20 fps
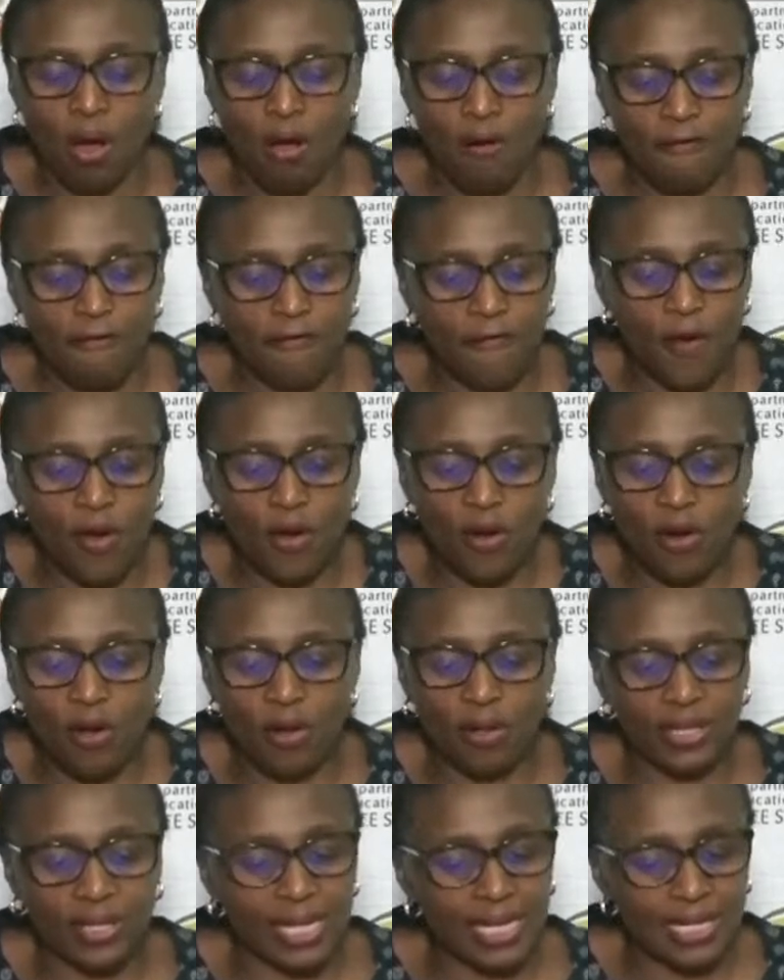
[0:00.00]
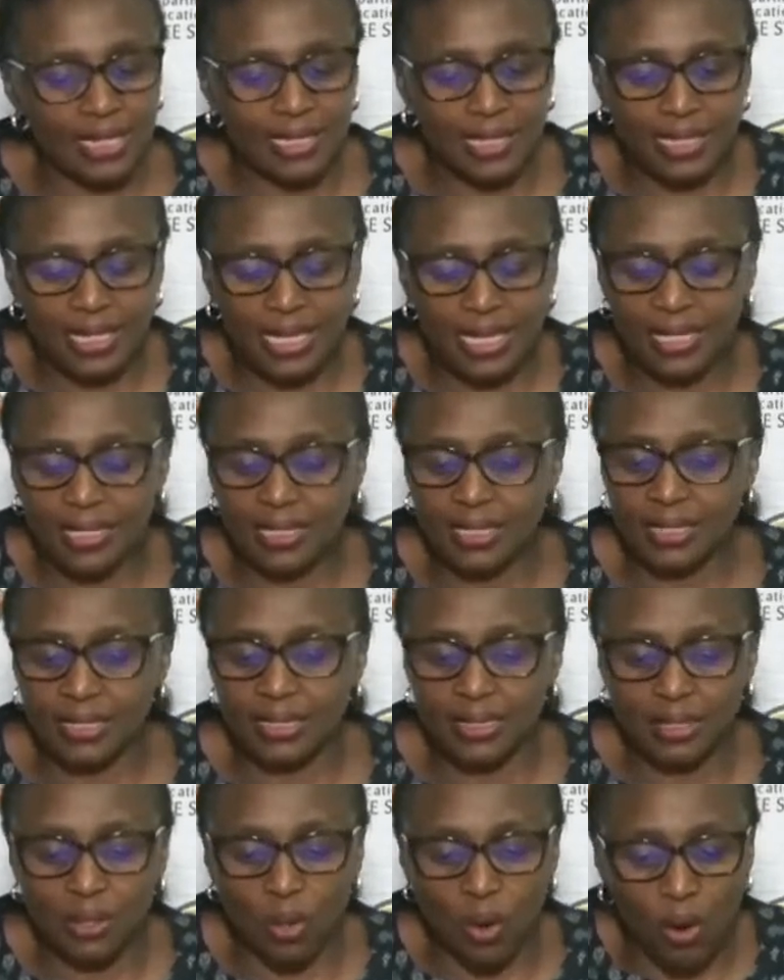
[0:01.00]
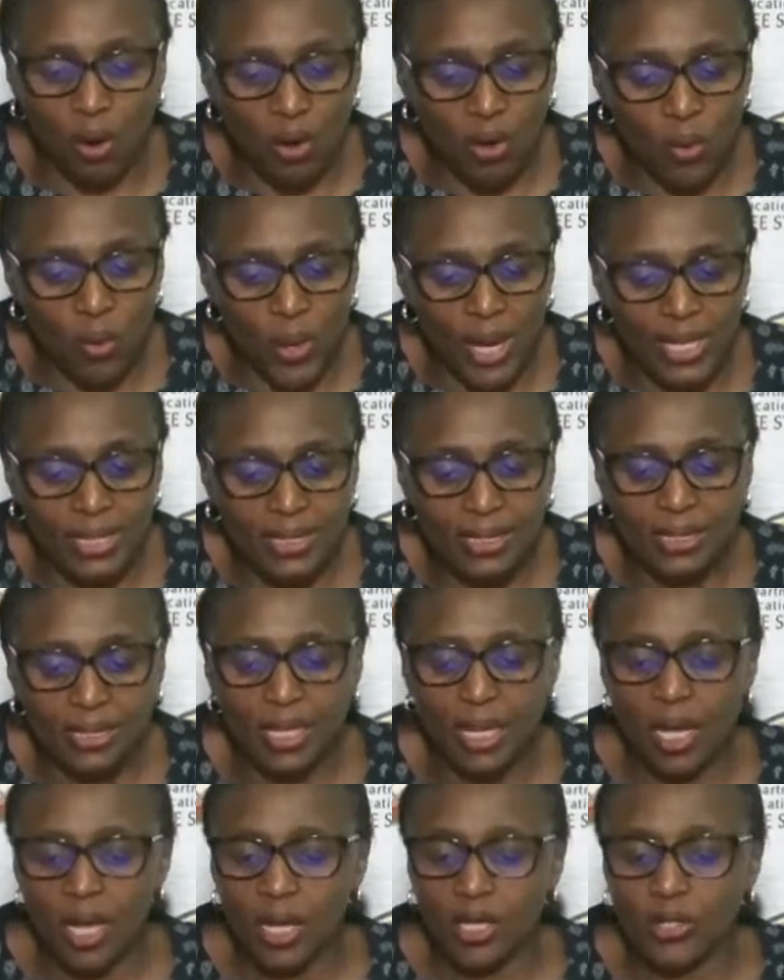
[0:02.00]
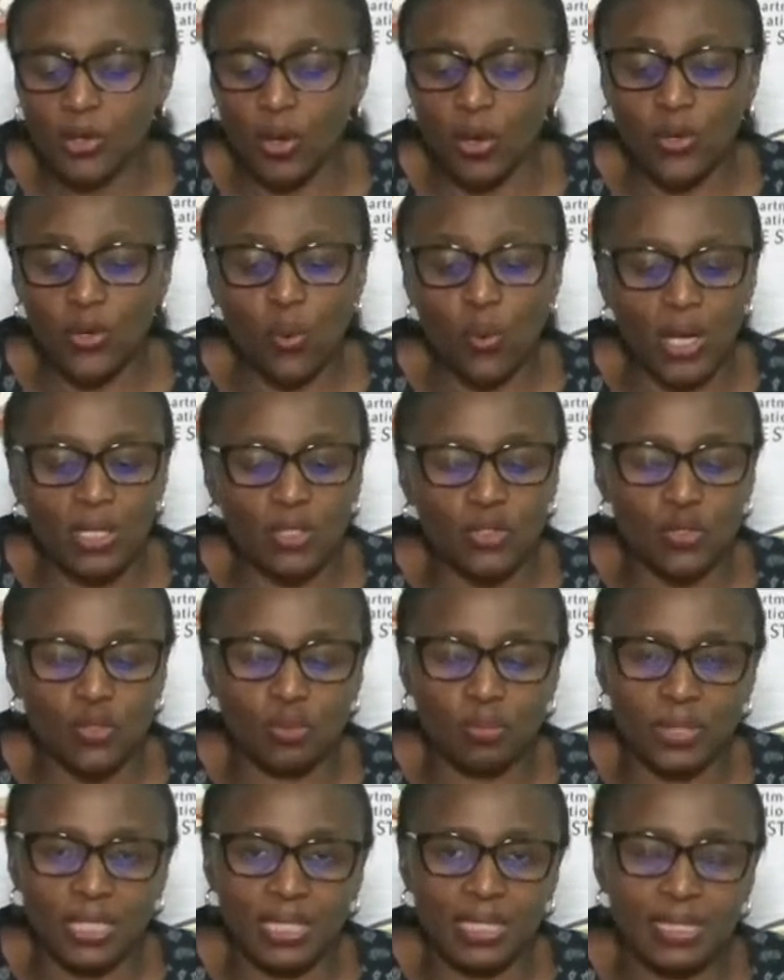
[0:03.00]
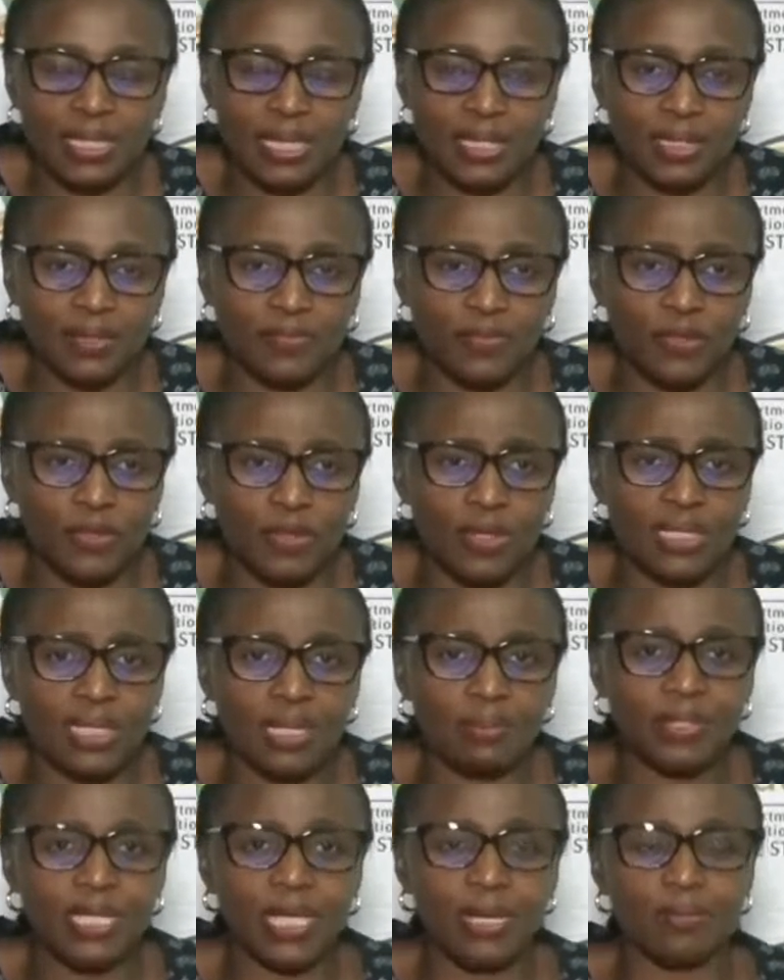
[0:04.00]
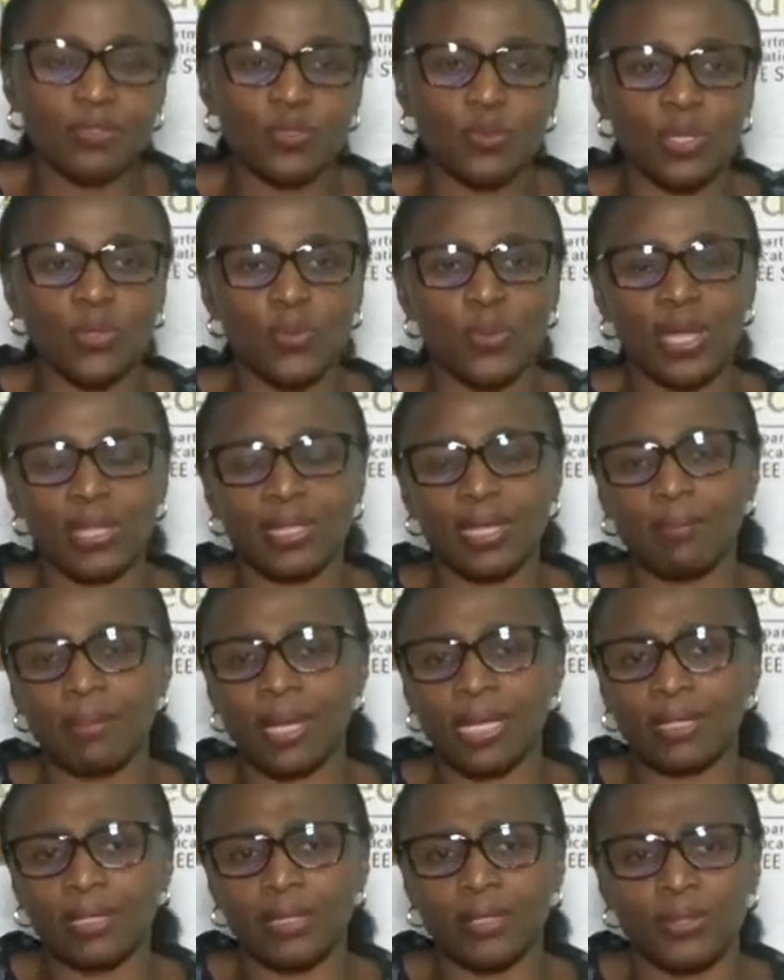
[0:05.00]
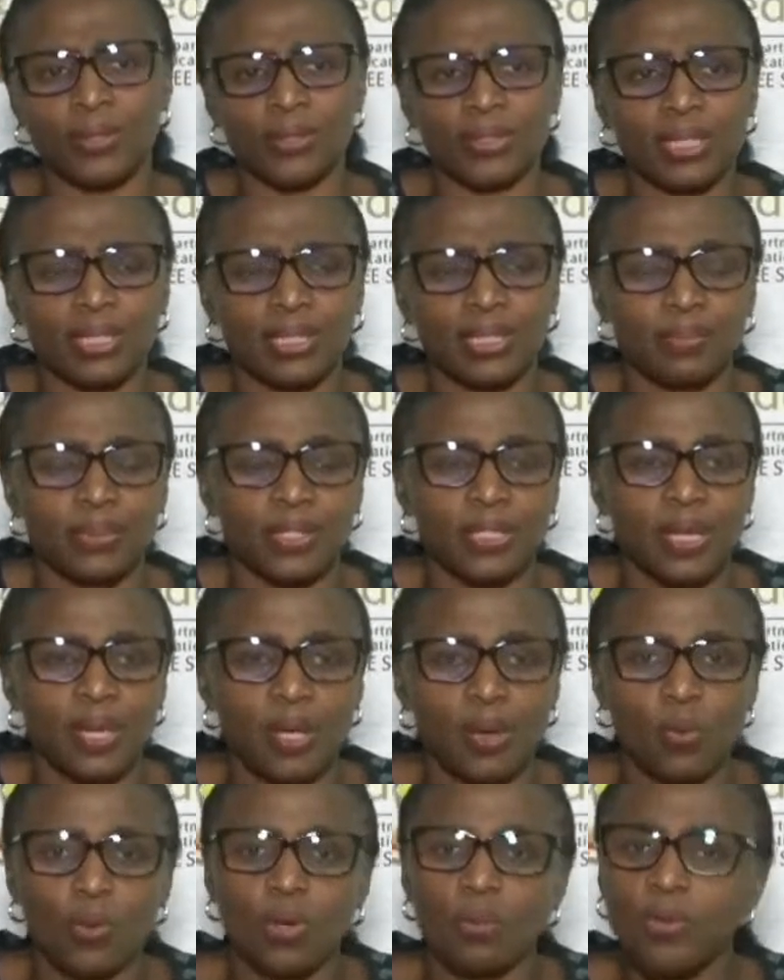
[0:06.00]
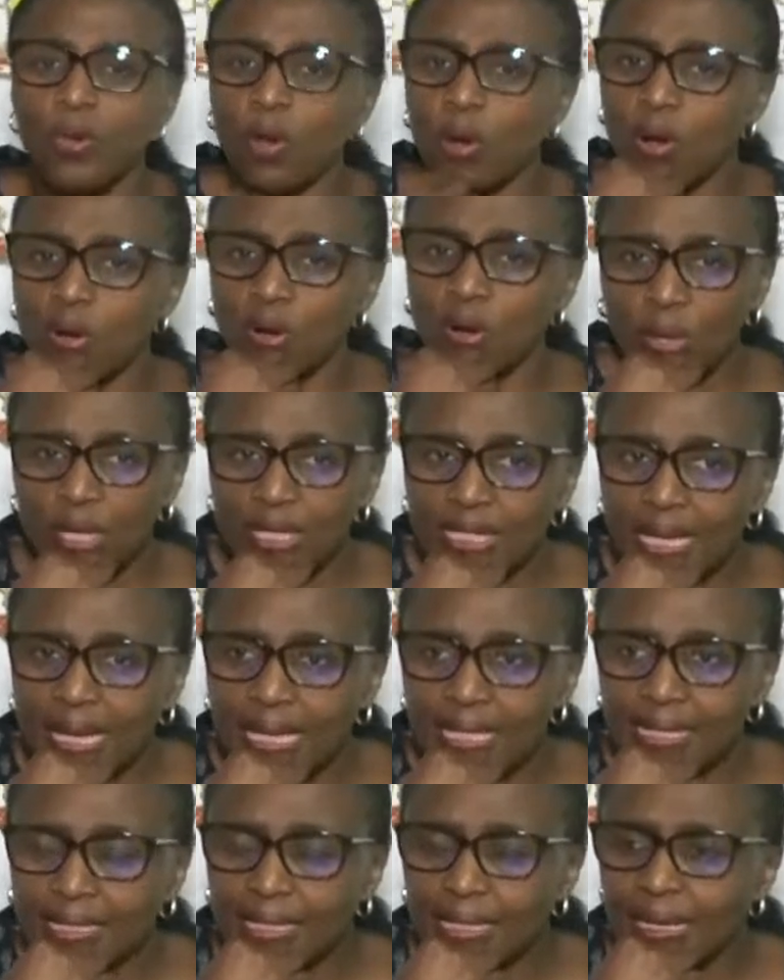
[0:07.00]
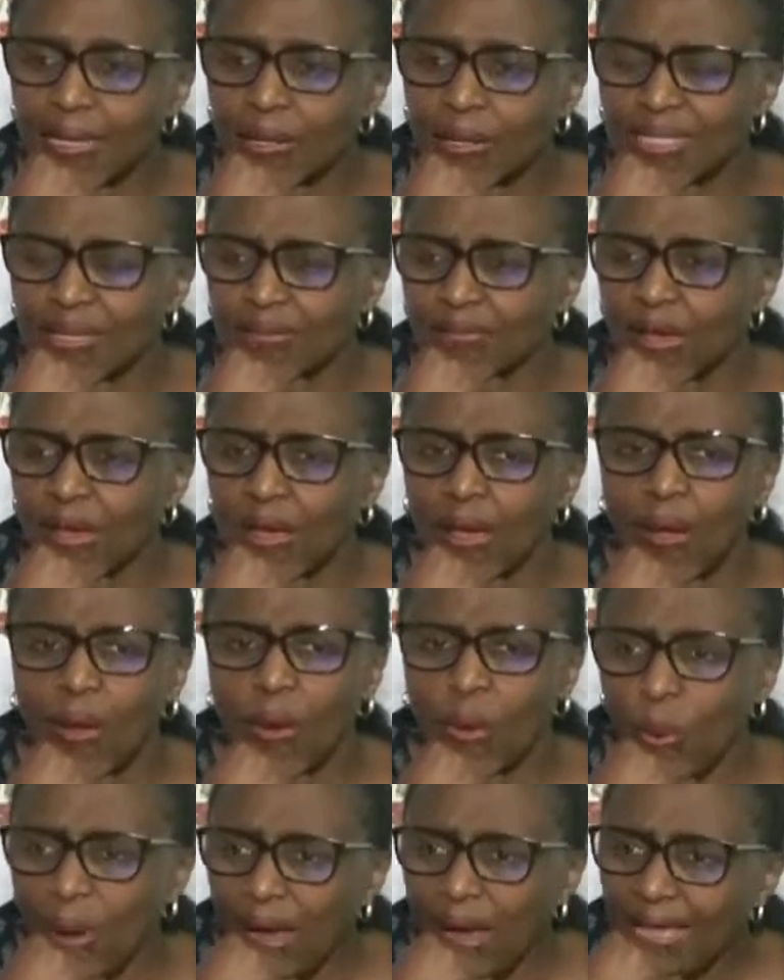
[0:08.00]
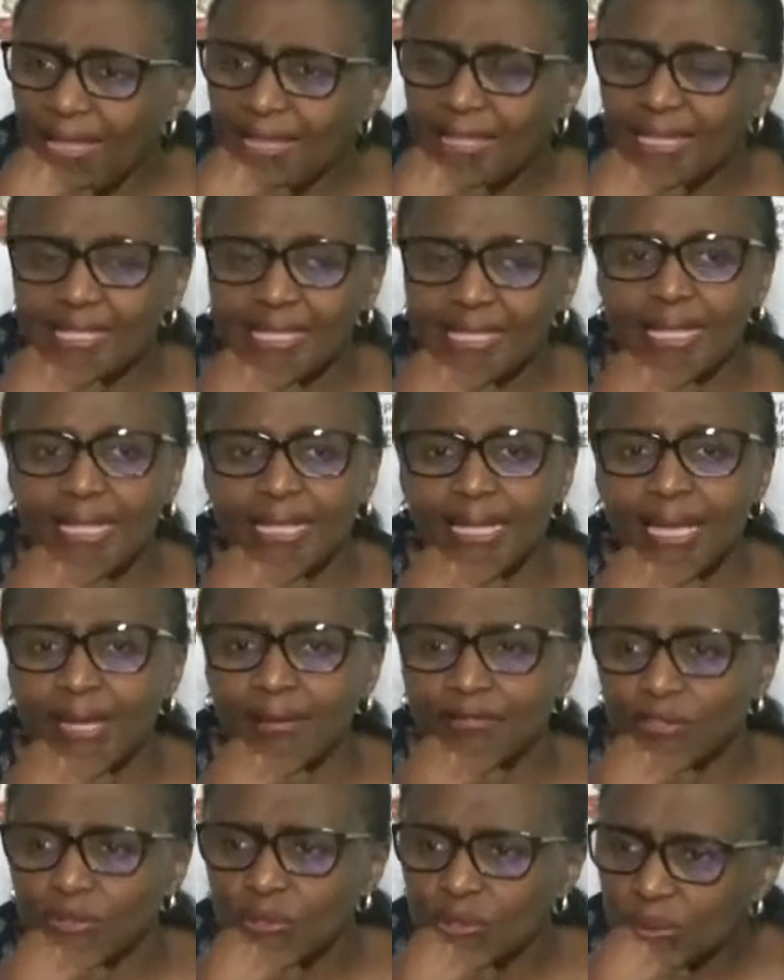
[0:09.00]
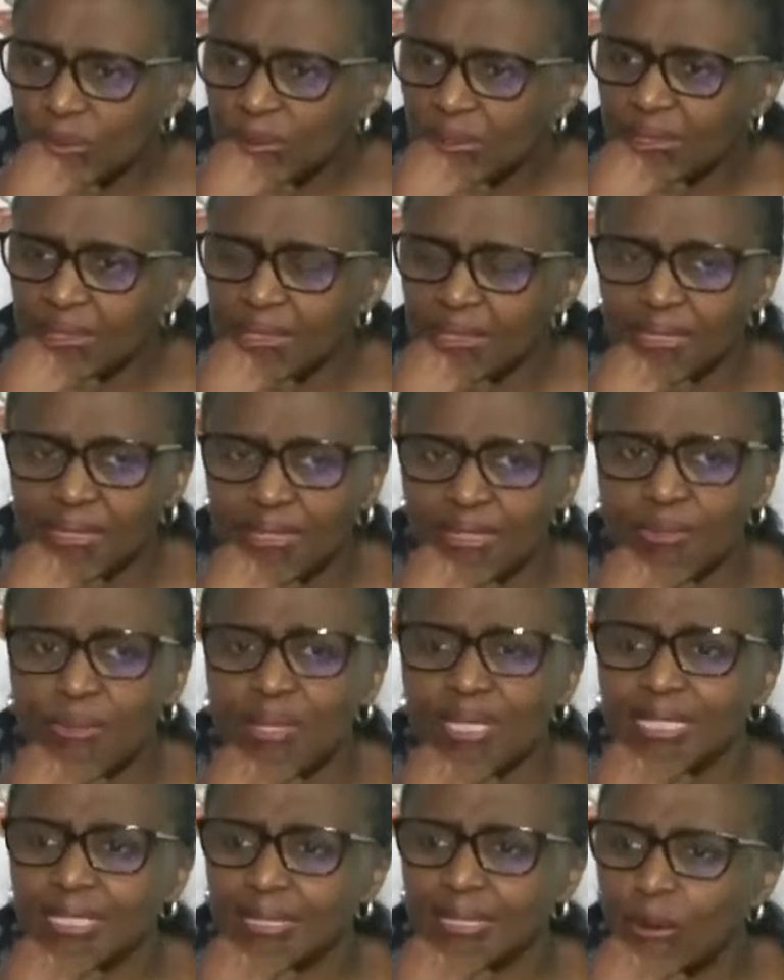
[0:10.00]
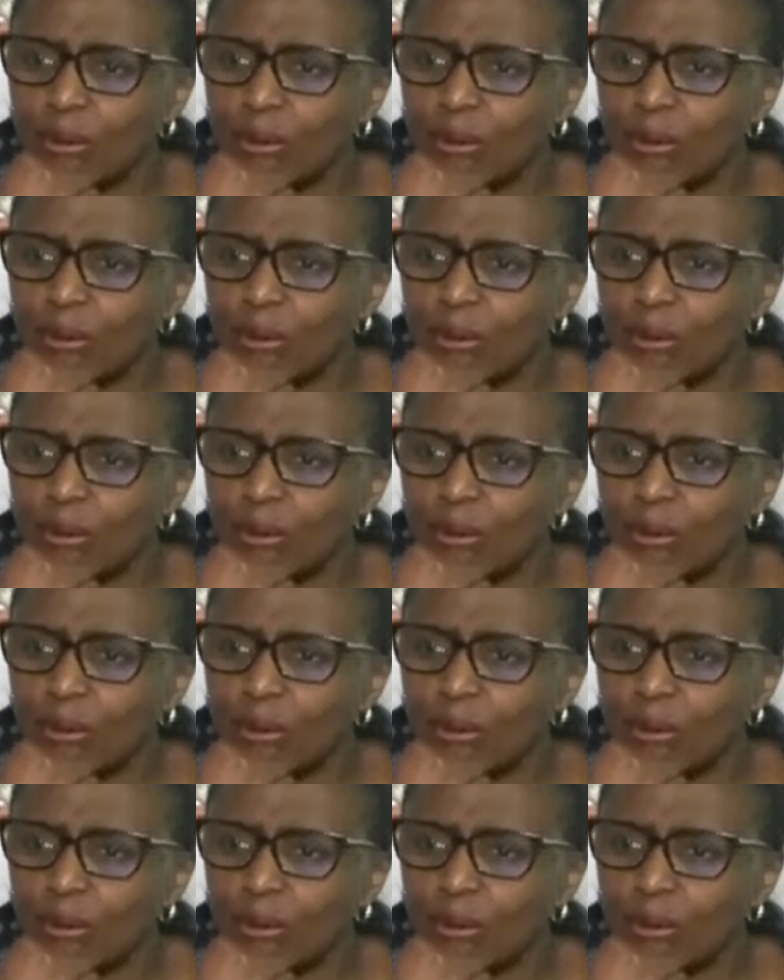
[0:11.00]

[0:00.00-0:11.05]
Follow the instructions always. Don't want to be creative. Sometimes when we are there making your script, we'll be always asking ourselves, why this learner have to do this? This was